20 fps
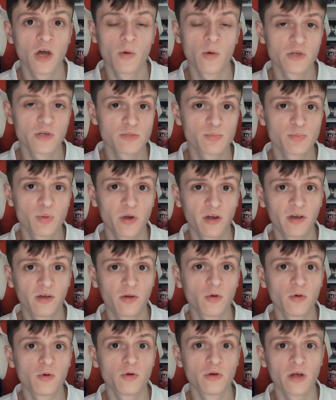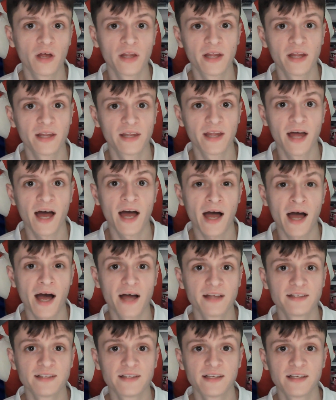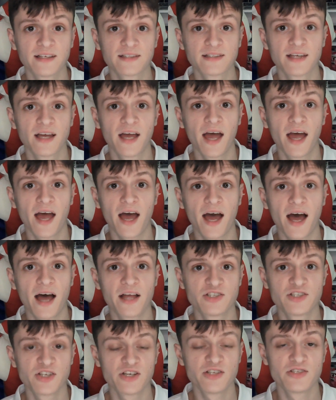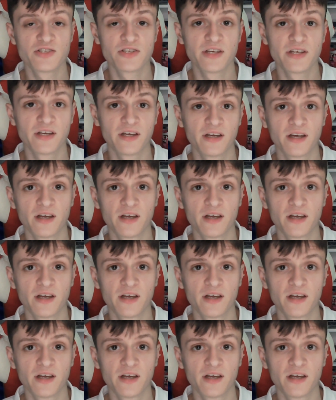which is pretty cool that they're adding this and changing it.